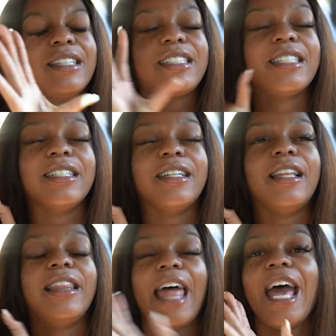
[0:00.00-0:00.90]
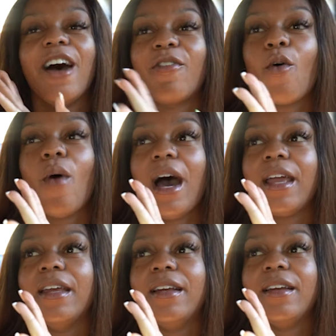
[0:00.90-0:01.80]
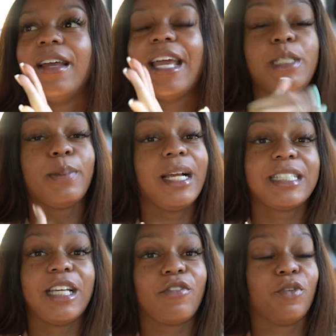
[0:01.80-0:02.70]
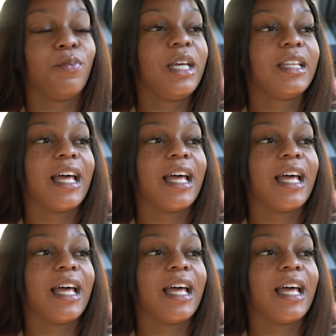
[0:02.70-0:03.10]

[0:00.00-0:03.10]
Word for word: to laugh quiet, especially if you me.